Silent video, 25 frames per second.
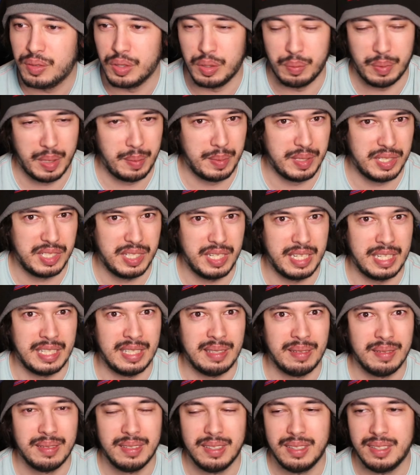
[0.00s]
the
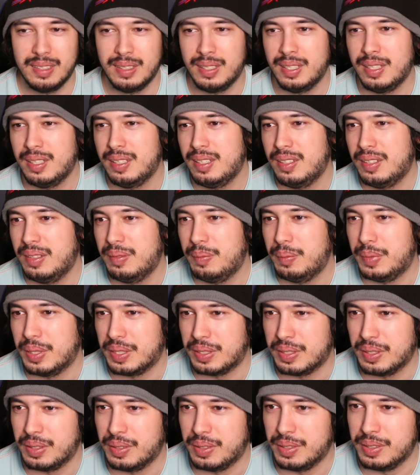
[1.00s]
BBC,
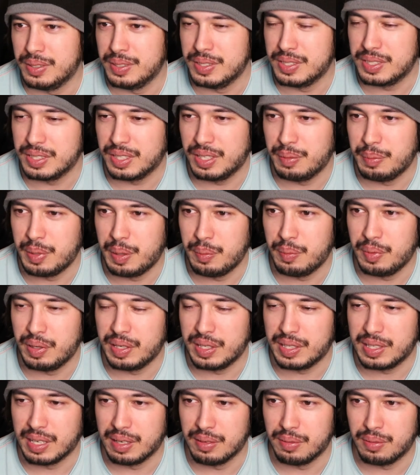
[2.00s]
because I remember
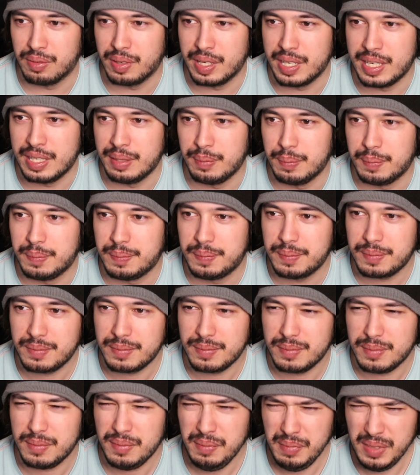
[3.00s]
him covering
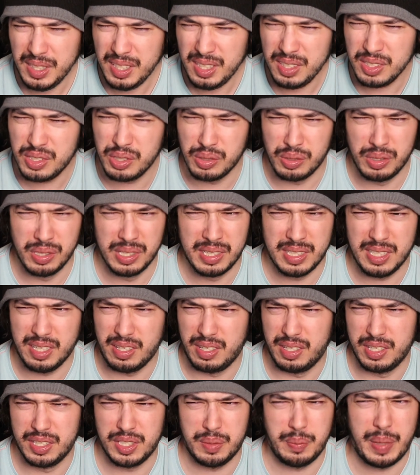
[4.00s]
touring
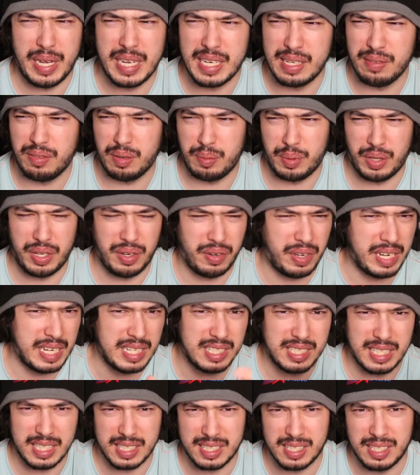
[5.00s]
cars mainly from like
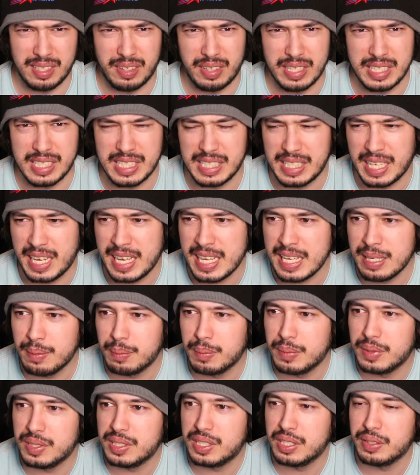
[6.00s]
96 to 98
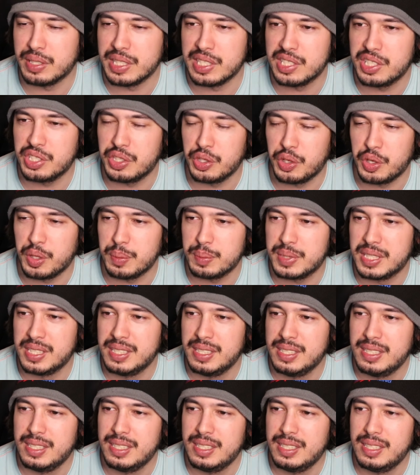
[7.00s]
until he stopped.
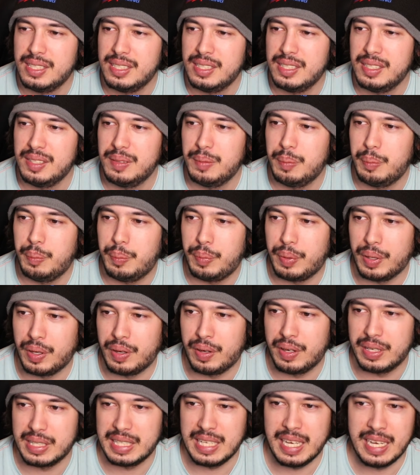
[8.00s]

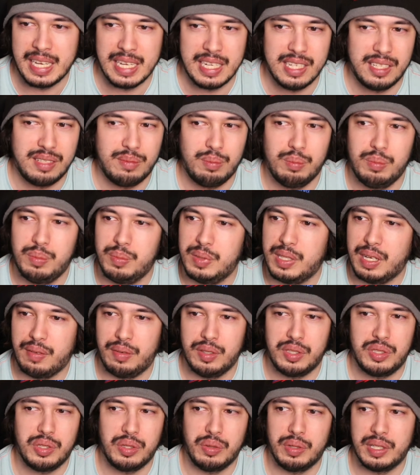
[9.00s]
But yeah, he
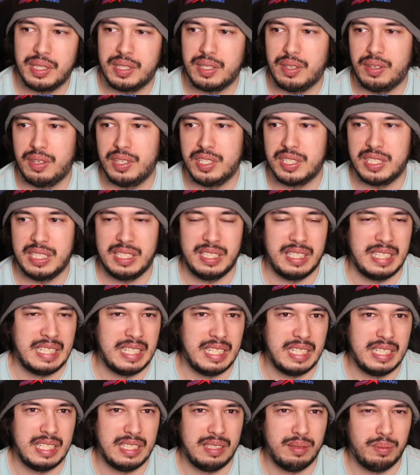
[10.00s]
covered touring cars in
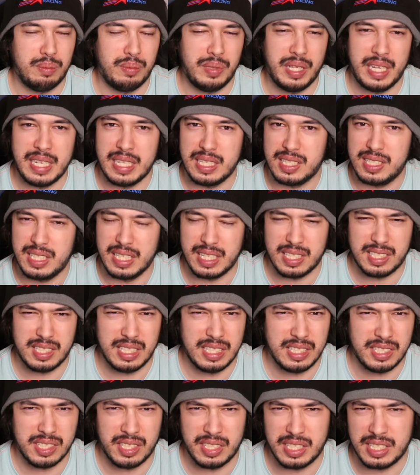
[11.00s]
the late
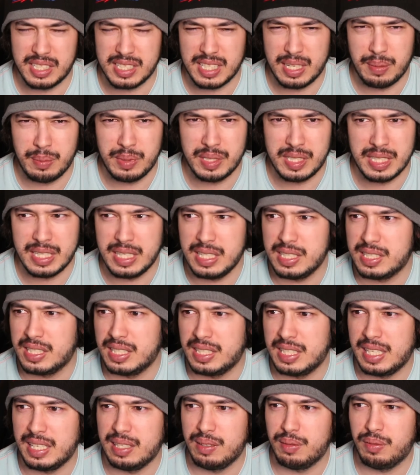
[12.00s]
60s, early 70s,
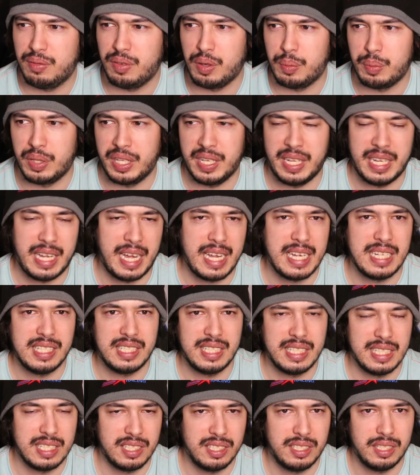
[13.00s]
and then from the late
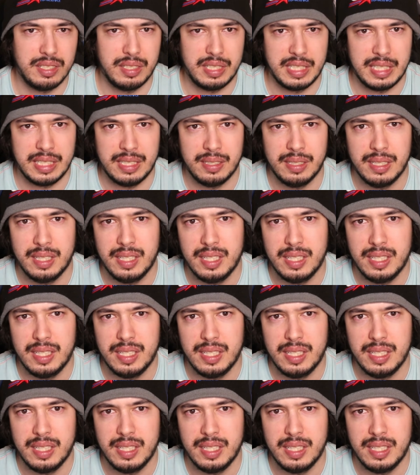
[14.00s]
80s to the